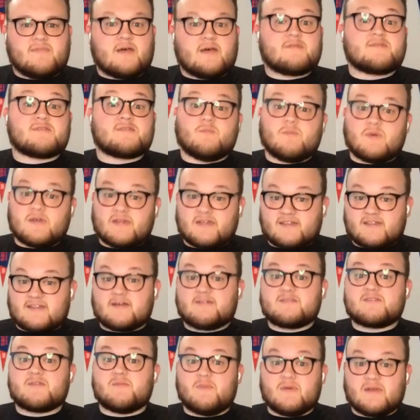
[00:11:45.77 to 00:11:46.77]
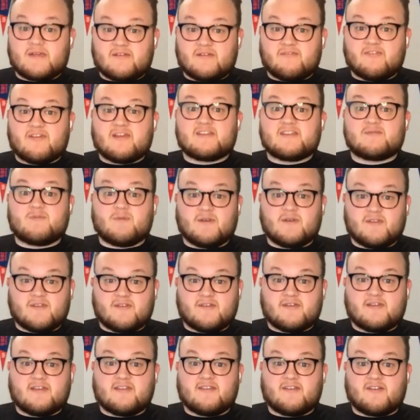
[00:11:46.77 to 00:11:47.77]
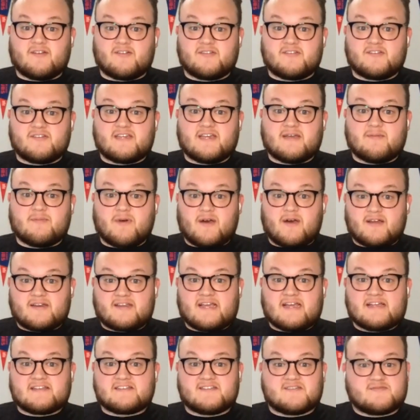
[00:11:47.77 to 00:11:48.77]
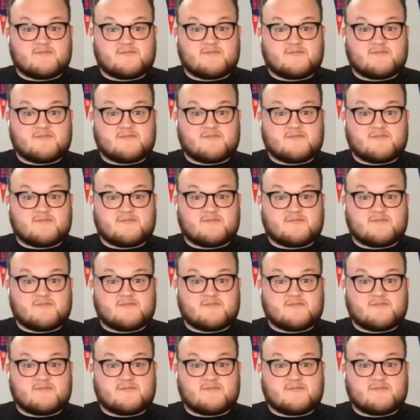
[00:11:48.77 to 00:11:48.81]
That was a big advancement in the RTK podcast,